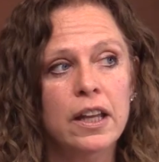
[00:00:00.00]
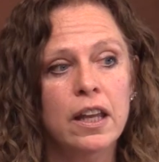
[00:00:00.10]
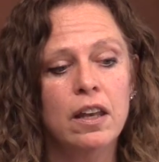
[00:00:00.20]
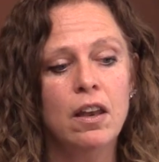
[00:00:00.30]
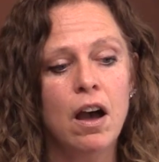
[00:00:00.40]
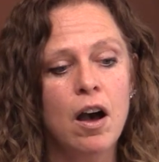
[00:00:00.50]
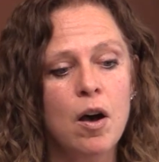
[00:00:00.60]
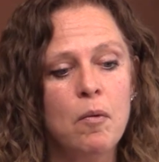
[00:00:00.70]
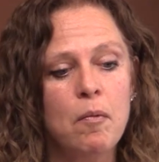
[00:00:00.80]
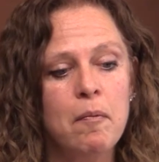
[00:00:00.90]
in
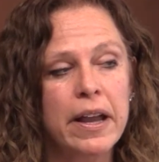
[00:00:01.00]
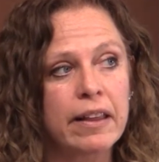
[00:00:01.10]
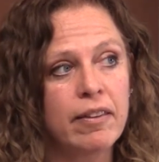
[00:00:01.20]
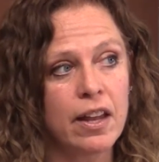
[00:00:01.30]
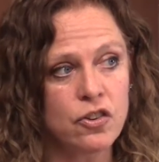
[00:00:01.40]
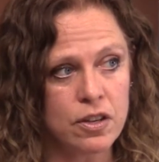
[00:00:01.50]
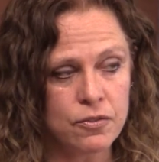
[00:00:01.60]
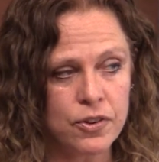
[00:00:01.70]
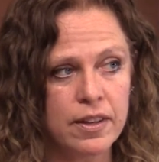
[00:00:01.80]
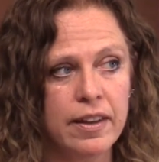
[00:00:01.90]
um, my intention
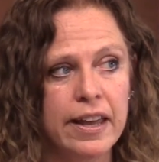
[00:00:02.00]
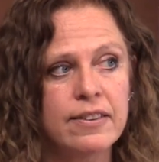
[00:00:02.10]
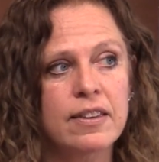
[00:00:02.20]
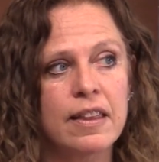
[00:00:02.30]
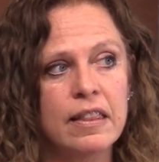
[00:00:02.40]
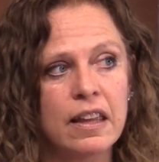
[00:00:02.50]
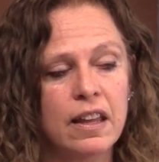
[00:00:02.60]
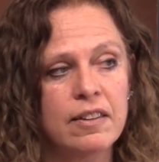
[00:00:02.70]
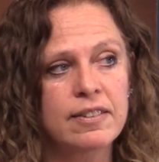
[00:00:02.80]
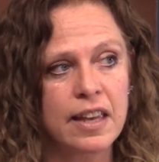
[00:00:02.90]
for the day, setting the,
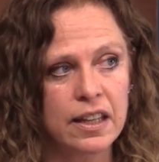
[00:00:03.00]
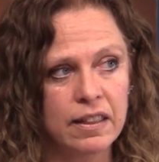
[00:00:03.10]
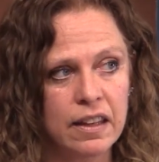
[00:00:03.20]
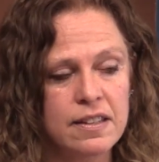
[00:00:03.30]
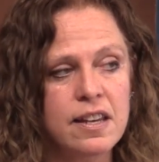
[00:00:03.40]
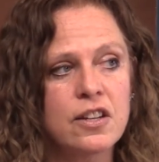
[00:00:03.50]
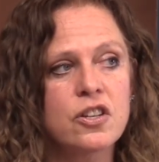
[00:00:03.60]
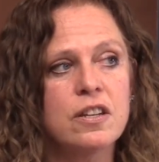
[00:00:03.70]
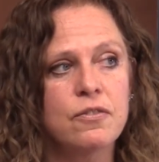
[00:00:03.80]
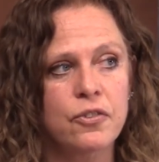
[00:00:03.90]
setting the
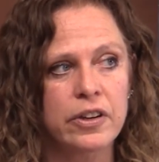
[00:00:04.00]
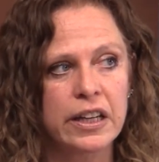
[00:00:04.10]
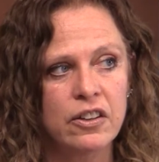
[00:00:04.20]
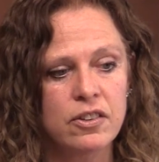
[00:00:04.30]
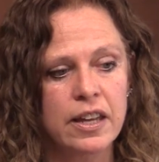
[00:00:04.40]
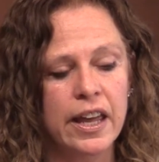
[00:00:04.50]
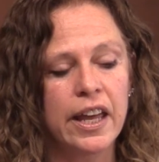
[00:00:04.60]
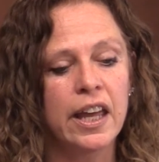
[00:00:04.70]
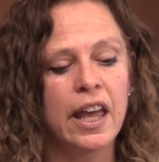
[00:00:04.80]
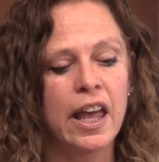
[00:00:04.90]
intention for each
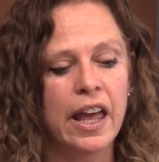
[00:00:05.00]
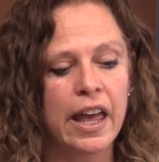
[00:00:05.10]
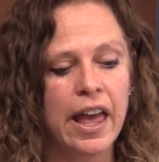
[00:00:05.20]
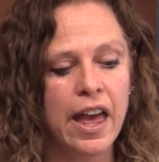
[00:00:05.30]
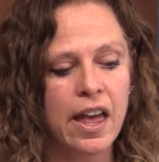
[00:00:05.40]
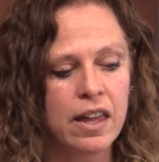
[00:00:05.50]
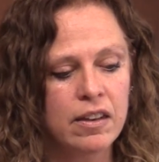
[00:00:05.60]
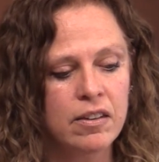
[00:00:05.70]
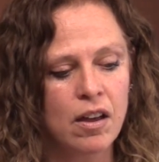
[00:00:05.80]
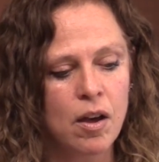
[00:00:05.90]
day,
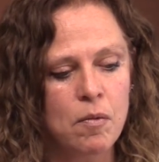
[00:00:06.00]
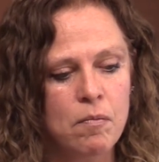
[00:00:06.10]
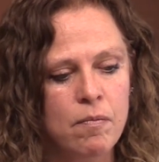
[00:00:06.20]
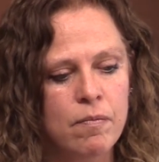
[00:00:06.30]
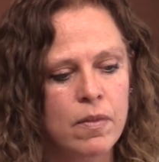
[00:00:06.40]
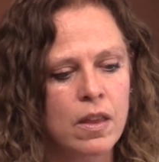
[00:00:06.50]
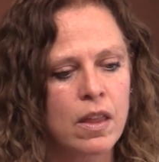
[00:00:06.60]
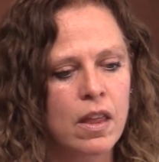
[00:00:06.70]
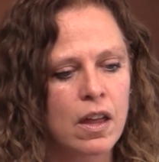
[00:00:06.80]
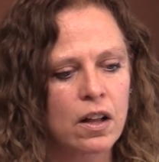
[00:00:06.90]
and um,
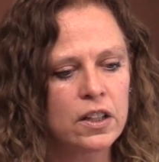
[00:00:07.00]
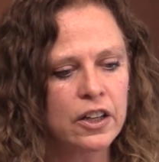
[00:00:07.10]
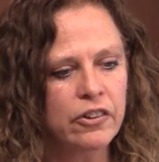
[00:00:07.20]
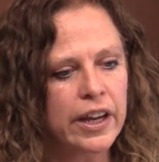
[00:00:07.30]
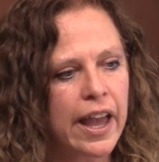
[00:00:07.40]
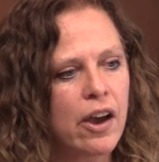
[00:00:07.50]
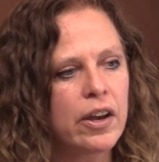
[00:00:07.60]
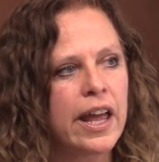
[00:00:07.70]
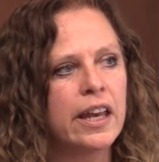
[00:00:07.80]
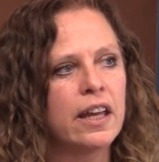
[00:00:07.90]
clearing out
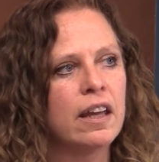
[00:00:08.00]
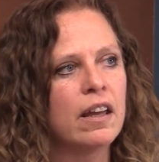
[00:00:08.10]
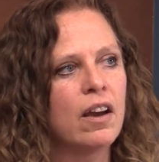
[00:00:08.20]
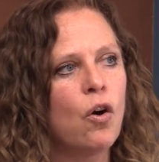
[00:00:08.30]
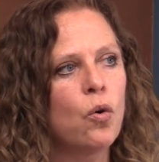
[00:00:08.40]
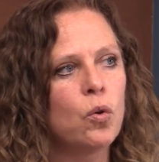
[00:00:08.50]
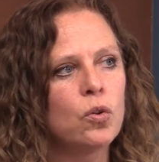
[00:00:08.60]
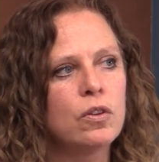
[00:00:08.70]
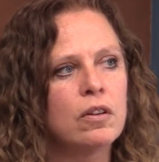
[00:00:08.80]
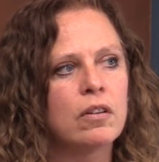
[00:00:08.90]
any
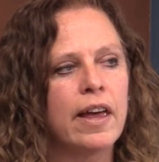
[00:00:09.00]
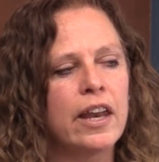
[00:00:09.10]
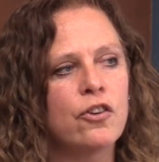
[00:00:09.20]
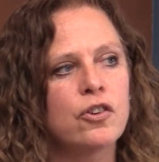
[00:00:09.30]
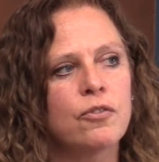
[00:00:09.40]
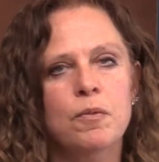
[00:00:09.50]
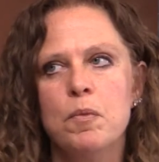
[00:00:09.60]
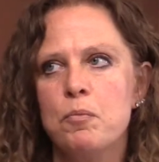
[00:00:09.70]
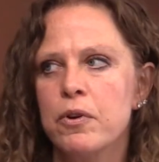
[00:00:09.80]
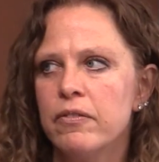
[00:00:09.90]
old energy from the
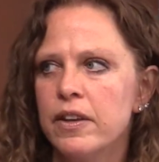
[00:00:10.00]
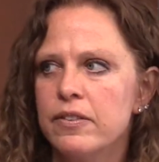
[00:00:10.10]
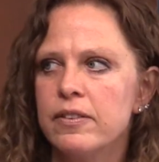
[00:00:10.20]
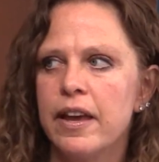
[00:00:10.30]
previous